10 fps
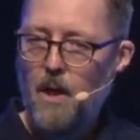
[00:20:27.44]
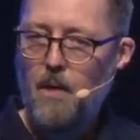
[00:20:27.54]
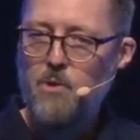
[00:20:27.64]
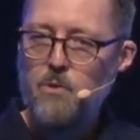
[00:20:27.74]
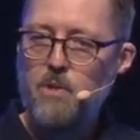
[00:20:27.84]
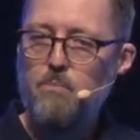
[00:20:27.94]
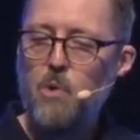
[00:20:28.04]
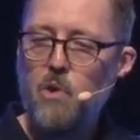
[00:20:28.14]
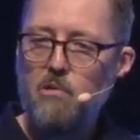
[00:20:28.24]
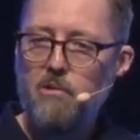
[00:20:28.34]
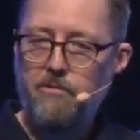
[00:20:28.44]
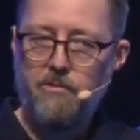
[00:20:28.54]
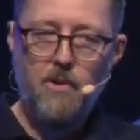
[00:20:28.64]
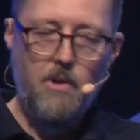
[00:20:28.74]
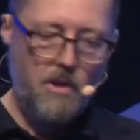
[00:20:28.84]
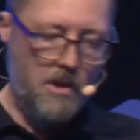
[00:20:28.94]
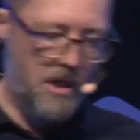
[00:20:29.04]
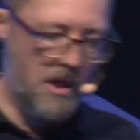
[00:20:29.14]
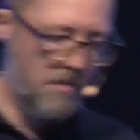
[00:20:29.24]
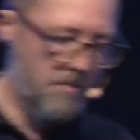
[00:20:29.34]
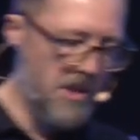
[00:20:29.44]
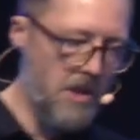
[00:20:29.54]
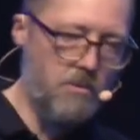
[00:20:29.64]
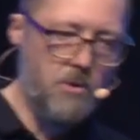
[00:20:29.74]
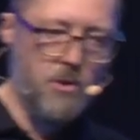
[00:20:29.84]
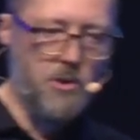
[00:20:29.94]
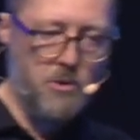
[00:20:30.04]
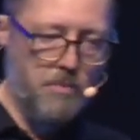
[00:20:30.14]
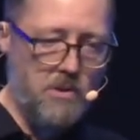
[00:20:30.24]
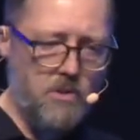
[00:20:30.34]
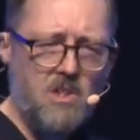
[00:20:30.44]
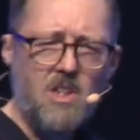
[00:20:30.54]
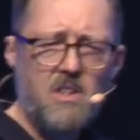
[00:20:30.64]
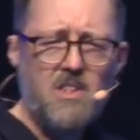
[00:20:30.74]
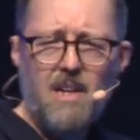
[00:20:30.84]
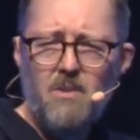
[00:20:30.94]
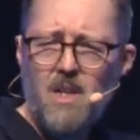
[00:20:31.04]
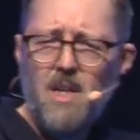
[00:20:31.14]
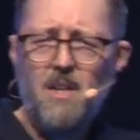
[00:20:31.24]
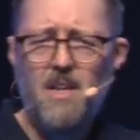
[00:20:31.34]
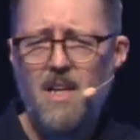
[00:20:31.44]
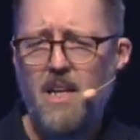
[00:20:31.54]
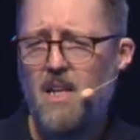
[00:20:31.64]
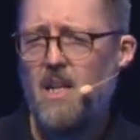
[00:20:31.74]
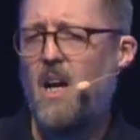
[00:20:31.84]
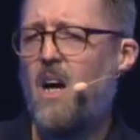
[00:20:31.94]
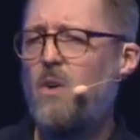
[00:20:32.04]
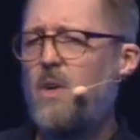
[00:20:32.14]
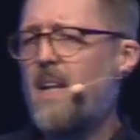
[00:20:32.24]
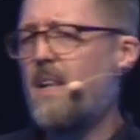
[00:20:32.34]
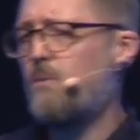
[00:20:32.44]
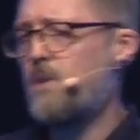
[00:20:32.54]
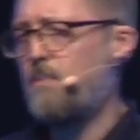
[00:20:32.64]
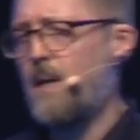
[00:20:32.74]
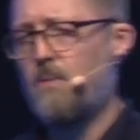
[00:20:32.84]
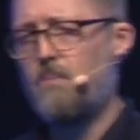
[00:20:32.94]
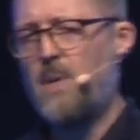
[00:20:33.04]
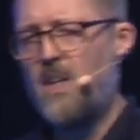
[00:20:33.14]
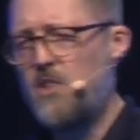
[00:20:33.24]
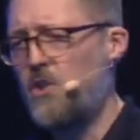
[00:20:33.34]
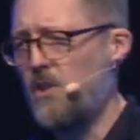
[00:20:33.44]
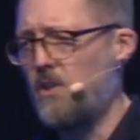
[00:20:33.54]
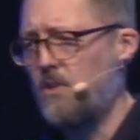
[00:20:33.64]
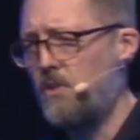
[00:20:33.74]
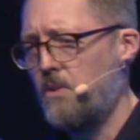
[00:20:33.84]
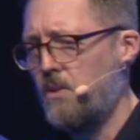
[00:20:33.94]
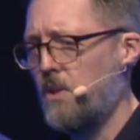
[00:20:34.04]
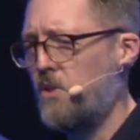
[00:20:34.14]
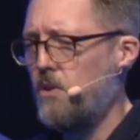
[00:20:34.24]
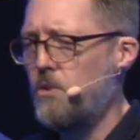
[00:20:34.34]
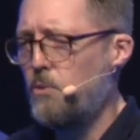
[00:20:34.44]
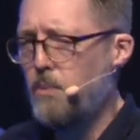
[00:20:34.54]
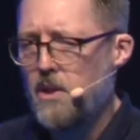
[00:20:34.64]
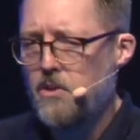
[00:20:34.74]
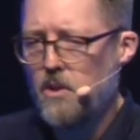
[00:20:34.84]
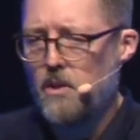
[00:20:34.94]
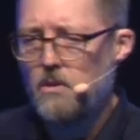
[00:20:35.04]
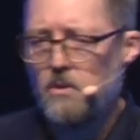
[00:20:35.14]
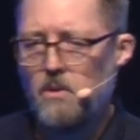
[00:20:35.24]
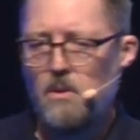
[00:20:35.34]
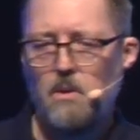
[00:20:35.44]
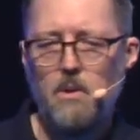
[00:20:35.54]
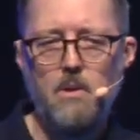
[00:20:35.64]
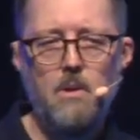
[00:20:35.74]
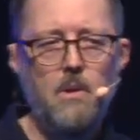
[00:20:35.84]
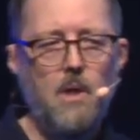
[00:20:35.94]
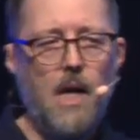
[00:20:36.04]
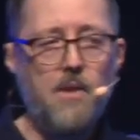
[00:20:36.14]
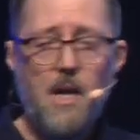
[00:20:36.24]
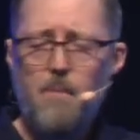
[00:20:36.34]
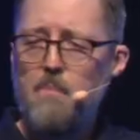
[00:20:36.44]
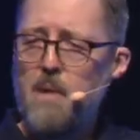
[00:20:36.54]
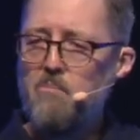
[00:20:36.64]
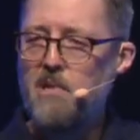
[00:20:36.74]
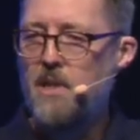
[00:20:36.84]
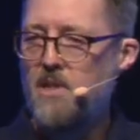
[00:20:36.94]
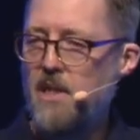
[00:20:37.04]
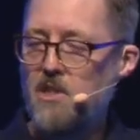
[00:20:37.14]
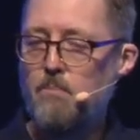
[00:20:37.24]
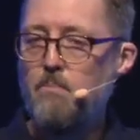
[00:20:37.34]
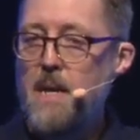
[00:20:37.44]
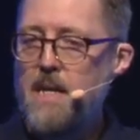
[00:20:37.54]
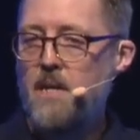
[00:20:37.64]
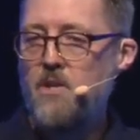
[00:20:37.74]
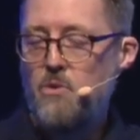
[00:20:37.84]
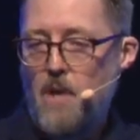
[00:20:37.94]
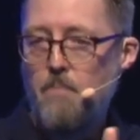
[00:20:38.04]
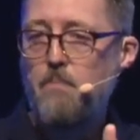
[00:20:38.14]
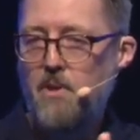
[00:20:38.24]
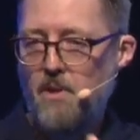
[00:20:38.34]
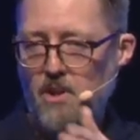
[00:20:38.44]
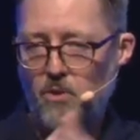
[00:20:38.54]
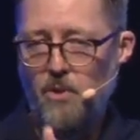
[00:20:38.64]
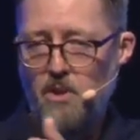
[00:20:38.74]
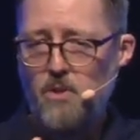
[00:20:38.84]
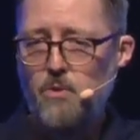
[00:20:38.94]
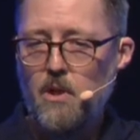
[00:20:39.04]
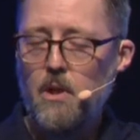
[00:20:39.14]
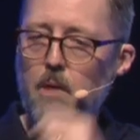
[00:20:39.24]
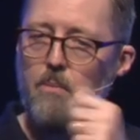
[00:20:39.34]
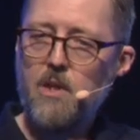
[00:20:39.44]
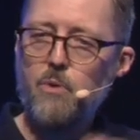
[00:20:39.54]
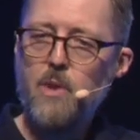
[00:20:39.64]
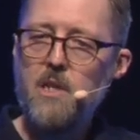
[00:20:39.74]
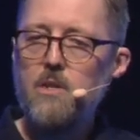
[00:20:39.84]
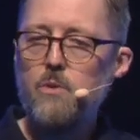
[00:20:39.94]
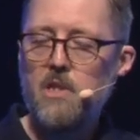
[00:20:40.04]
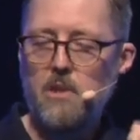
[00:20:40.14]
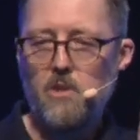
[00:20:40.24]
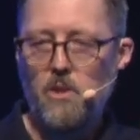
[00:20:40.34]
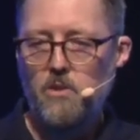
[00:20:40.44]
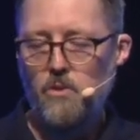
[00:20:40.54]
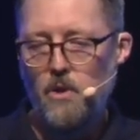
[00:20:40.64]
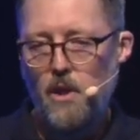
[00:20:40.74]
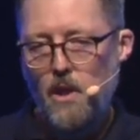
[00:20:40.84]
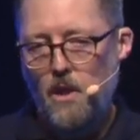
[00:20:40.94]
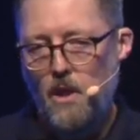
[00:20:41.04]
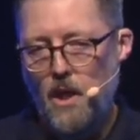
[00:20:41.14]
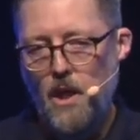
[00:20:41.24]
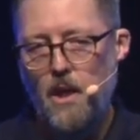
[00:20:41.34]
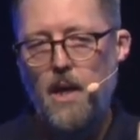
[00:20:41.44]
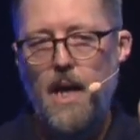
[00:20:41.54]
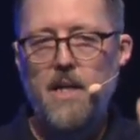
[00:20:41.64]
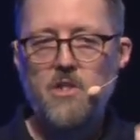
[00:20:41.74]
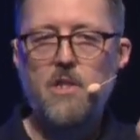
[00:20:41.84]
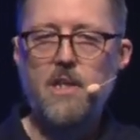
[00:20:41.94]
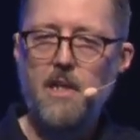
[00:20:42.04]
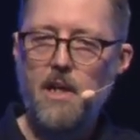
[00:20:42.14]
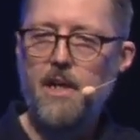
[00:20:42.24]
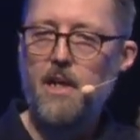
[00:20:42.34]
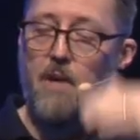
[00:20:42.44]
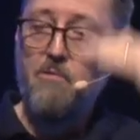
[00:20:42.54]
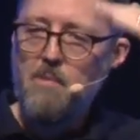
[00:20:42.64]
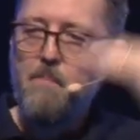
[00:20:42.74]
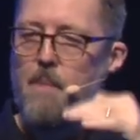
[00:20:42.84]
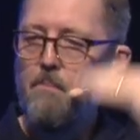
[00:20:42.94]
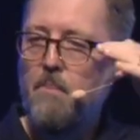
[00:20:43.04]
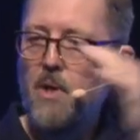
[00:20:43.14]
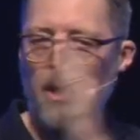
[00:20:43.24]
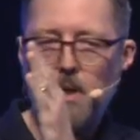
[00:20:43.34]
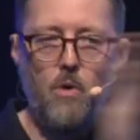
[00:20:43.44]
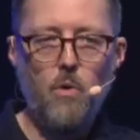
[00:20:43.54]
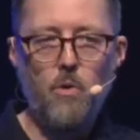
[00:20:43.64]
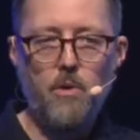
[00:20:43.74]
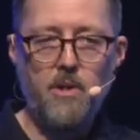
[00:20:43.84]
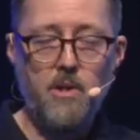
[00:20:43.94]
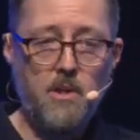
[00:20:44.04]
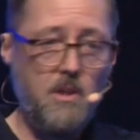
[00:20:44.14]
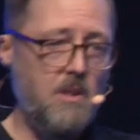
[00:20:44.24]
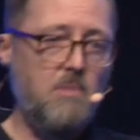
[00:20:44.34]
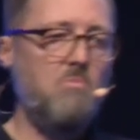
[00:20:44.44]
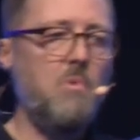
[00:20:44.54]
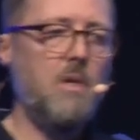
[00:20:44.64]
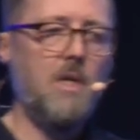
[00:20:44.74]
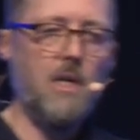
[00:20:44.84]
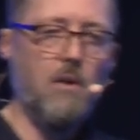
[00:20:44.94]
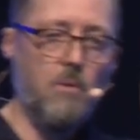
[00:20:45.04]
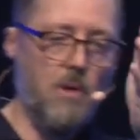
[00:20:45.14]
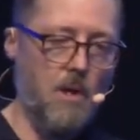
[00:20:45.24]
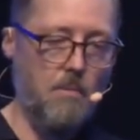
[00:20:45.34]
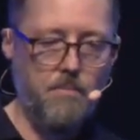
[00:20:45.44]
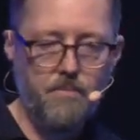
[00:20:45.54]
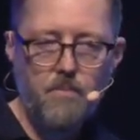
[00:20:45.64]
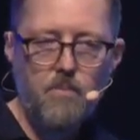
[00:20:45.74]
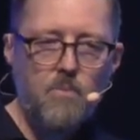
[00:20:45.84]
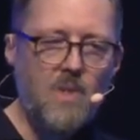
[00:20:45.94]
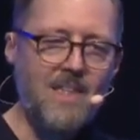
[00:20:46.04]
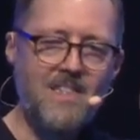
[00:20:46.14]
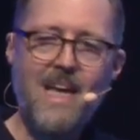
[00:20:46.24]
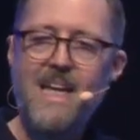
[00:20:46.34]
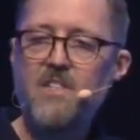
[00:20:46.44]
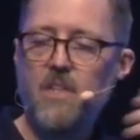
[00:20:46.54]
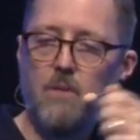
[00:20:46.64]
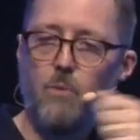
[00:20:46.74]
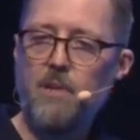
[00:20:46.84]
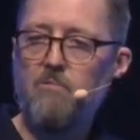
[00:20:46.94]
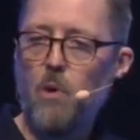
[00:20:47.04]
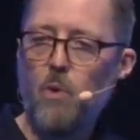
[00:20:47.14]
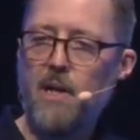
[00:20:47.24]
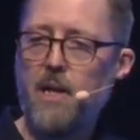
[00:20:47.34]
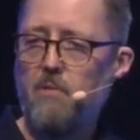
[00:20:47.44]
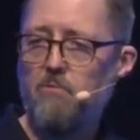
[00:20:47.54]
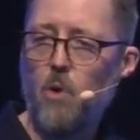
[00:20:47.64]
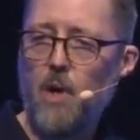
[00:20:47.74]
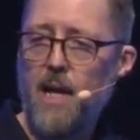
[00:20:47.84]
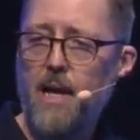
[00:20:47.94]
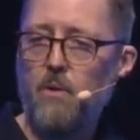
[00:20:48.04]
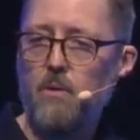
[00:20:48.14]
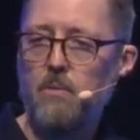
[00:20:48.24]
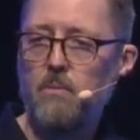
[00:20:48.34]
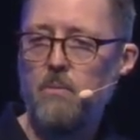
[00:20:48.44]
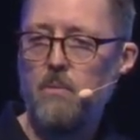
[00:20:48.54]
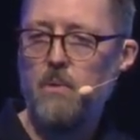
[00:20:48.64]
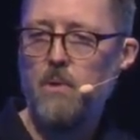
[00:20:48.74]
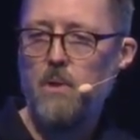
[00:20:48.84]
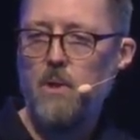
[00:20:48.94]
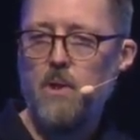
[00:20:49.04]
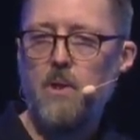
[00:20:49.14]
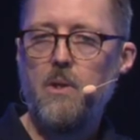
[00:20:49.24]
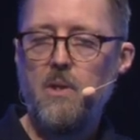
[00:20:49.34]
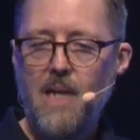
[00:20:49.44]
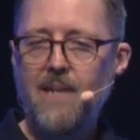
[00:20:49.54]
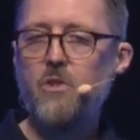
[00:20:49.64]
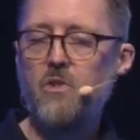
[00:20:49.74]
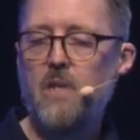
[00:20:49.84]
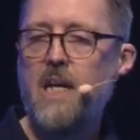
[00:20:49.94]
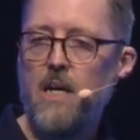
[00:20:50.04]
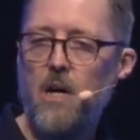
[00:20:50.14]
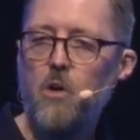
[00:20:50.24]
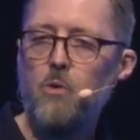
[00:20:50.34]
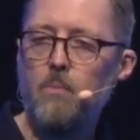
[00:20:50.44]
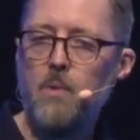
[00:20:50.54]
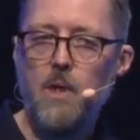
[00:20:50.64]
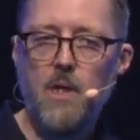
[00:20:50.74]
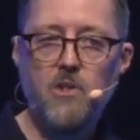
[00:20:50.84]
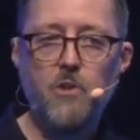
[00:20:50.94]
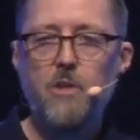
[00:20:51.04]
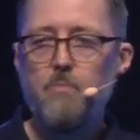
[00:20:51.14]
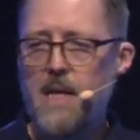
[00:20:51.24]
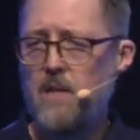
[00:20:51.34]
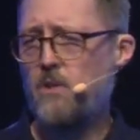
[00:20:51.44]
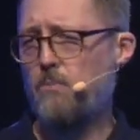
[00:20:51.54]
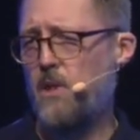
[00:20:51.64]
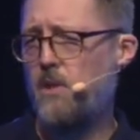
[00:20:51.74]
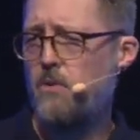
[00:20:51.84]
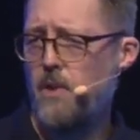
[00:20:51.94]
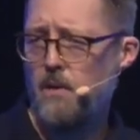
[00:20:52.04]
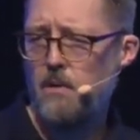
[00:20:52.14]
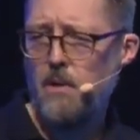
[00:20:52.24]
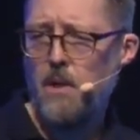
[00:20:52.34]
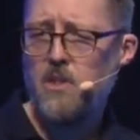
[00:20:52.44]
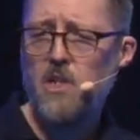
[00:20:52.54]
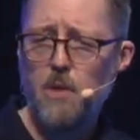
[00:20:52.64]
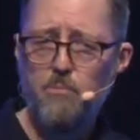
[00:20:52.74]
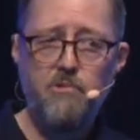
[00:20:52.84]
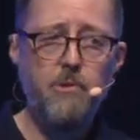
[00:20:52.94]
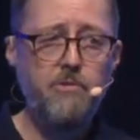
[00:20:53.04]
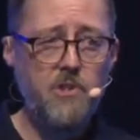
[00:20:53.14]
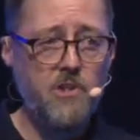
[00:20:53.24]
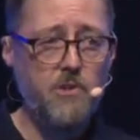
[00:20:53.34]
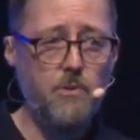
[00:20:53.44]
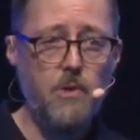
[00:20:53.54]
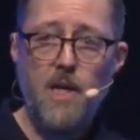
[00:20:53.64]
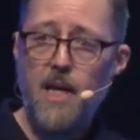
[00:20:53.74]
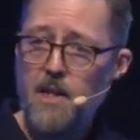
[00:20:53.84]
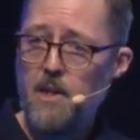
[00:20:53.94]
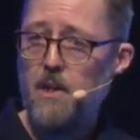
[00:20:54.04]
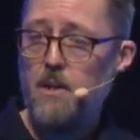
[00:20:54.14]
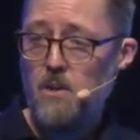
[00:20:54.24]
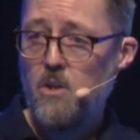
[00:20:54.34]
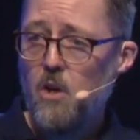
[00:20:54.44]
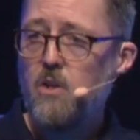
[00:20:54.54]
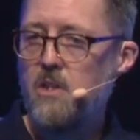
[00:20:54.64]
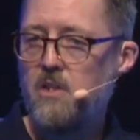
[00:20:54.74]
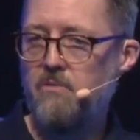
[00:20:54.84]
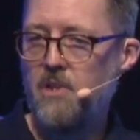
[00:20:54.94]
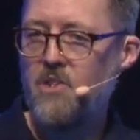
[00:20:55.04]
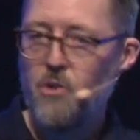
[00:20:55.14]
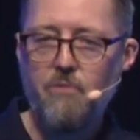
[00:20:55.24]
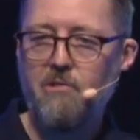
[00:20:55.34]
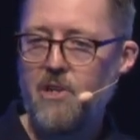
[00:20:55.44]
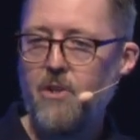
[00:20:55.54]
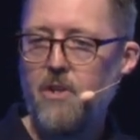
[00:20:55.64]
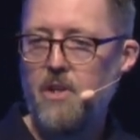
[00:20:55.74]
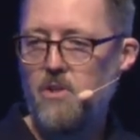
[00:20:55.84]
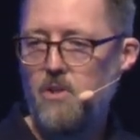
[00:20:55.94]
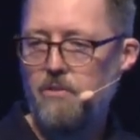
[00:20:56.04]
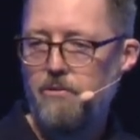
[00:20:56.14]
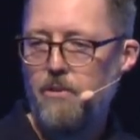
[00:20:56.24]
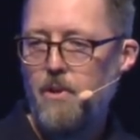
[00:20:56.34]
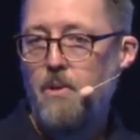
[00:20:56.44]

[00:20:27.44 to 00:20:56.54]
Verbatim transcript: I'm using more of, um, you know, touch, smell, sight, sound, thinking, oh yeah, that was about pie charts. I shouldn't use pie charts. And that memory test, I'm making you empathize with the user because when the user has got to uh, actually click and remember all the you know, um, data when they're rolling in and rolling out, that doesn't hit home until you make somebody do it. Until I prove to you, hey, cognitively, you're not very good at this stuff,